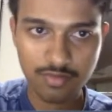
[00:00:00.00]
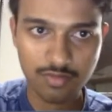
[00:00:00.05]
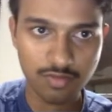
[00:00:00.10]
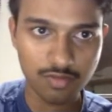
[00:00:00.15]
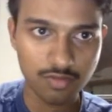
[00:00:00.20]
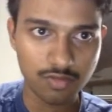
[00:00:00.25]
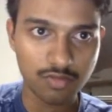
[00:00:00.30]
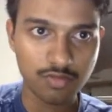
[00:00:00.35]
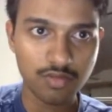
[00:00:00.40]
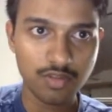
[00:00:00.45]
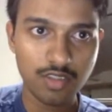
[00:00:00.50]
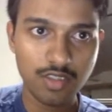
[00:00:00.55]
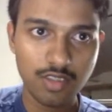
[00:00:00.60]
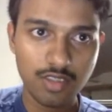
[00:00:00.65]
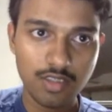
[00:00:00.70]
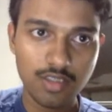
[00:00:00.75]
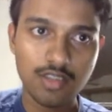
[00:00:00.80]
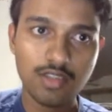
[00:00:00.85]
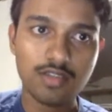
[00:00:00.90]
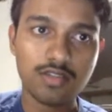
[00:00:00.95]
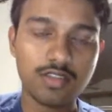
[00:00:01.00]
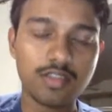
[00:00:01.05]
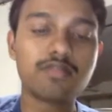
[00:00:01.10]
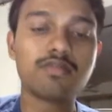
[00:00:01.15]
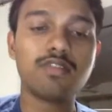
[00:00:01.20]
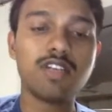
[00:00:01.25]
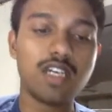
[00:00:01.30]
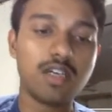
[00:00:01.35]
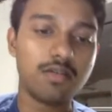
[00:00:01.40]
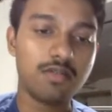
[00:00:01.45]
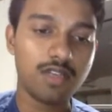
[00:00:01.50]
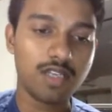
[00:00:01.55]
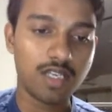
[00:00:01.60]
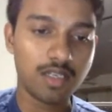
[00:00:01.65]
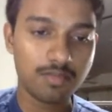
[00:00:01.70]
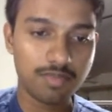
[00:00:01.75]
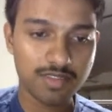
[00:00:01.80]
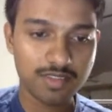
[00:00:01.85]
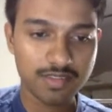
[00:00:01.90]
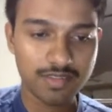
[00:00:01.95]
So this will
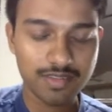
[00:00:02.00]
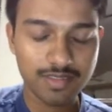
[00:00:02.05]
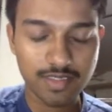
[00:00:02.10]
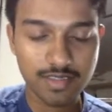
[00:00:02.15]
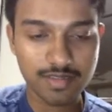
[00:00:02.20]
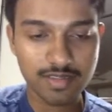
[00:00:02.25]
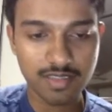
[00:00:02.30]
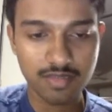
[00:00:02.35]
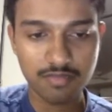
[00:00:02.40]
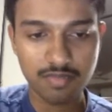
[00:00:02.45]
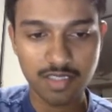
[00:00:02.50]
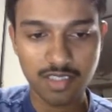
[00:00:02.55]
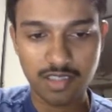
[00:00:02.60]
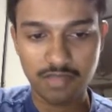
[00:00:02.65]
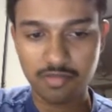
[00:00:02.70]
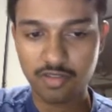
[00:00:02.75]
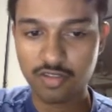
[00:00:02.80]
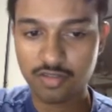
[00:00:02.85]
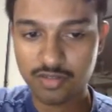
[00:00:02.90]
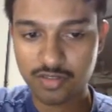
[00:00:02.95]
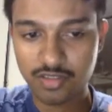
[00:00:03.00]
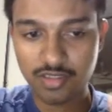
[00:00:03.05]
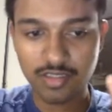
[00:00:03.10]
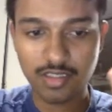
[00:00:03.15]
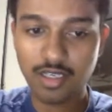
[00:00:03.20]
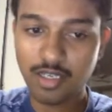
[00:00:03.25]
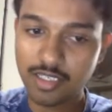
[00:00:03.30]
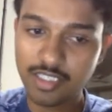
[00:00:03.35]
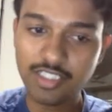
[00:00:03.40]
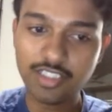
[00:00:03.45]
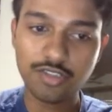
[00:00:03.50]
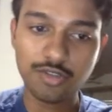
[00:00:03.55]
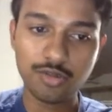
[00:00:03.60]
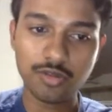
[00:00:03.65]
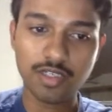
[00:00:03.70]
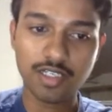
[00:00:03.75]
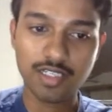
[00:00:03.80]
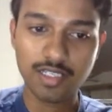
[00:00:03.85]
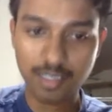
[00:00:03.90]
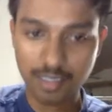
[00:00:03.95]
help us in testing part, because each
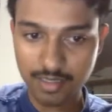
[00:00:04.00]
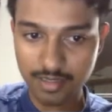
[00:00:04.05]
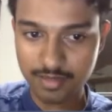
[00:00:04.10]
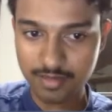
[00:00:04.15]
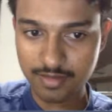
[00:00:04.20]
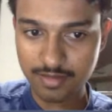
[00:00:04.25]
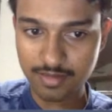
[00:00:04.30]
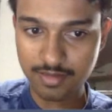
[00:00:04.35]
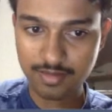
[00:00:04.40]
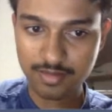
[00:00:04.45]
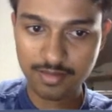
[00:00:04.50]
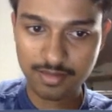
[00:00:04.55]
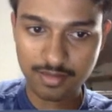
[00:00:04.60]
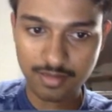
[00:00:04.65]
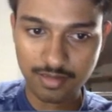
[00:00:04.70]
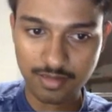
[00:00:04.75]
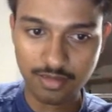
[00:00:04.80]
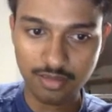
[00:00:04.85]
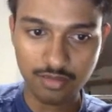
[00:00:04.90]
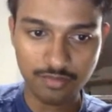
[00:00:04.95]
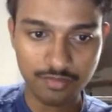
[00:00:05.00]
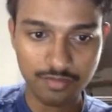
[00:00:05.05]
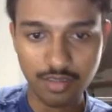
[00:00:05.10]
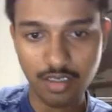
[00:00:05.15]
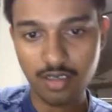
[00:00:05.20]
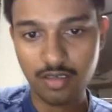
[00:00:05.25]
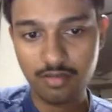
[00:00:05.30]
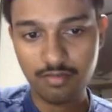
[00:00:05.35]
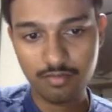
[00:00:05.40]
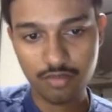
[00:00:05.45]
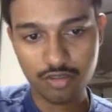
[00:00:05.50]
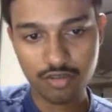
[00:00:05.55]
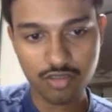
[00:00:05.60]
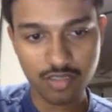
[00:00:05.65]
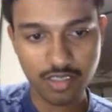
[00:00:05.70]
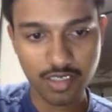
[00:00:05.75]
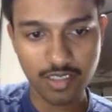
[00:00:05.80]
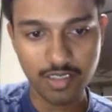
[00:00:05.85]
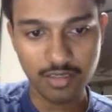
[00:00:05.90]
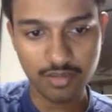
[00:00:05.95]
URL consists of a
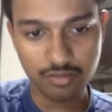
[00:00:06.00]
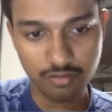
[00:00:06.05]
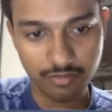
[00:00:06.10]
question ID.